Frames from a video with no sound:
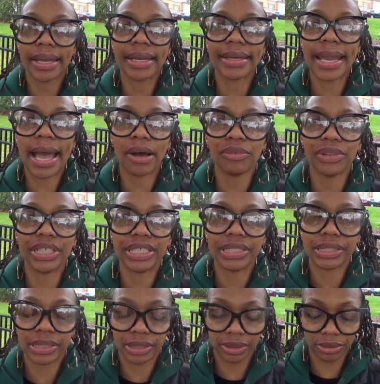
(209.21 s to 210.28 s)
Now
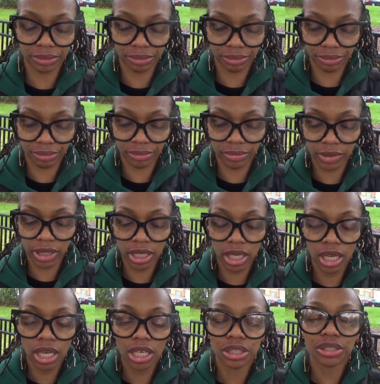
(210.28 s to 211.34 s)
this.
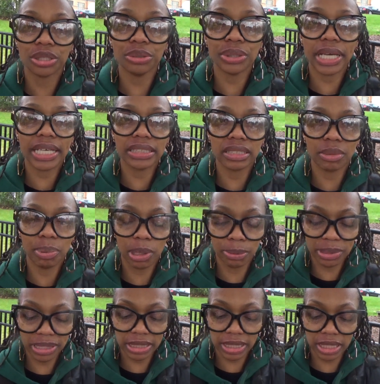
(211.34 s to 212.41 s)
2 days of
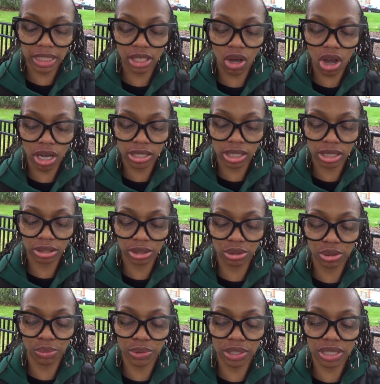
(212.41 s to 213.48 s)
publicity lost due
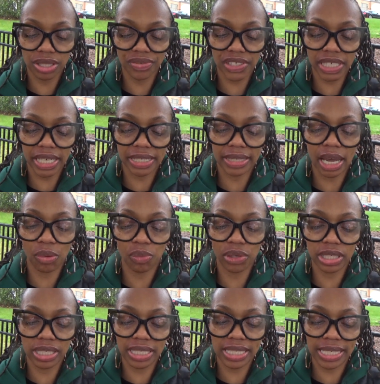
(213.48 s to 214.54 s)
to Wood TV8 not
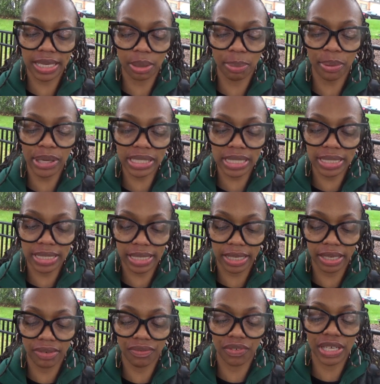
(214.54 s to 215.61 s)
wanting to set a
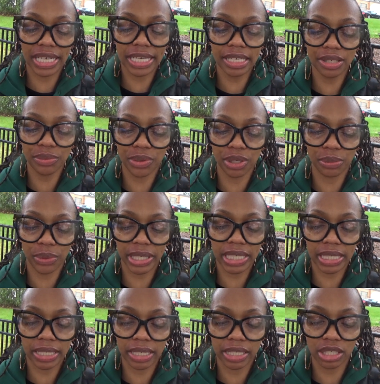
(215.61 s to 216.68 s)
precedent for any runaway
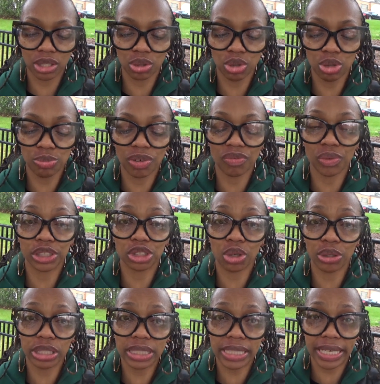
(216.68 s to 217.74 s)
kid, to whom of which
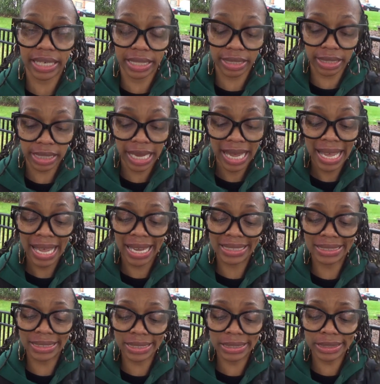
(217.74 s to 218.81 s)
Cortez, a
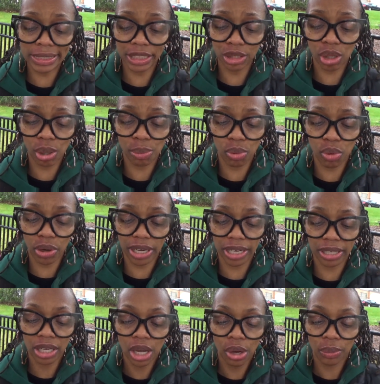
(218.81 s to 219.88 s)
16-year-old
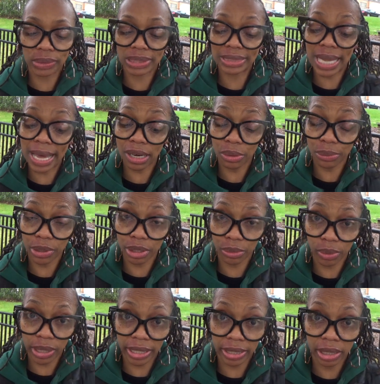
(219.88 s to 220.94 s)
boy, was not a
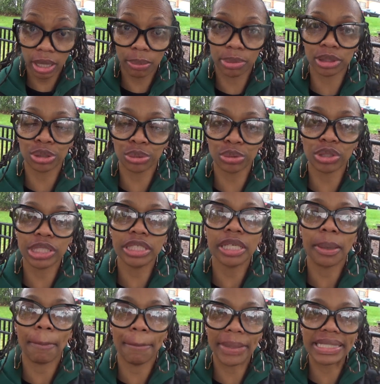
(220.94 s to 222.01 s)
runaway, but truly
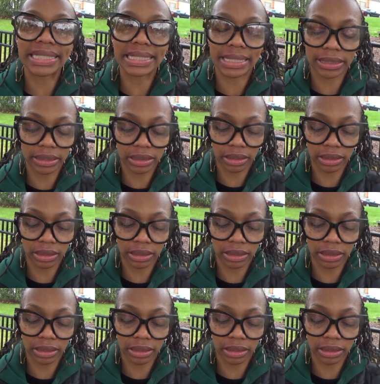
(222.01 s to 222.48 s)
missing.